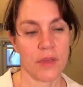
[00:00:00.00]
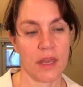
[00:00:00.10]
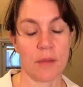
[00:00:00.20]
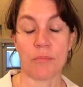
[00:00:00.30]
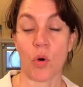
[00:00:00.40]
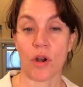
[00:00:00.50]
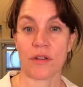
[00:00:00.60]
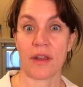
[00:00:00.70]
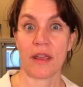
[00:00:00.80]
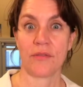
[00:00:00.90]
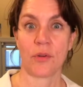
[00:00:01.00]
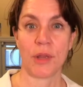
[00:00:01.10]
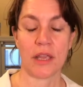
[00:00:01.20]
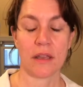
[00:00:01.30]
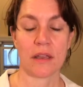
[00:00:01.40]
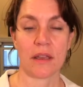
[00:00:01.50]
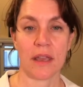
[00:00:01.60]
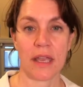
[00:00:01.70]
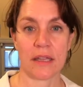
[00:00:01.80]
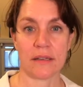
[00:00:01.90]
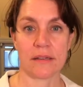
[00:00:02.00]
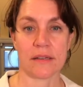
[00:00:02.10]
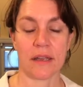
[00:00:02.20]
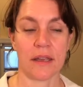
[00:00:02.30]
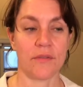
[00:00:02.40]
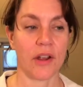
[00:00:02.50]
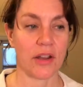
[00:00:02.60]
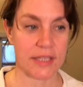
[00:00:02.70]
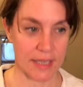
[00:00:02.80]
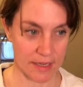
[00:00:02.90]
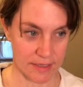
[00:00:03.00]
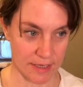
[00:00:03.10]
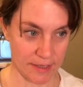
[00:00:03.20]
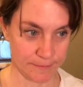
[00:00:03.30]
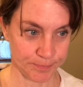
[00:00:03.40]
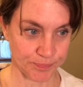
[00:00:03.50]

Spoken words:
an important day for me and a very sad day.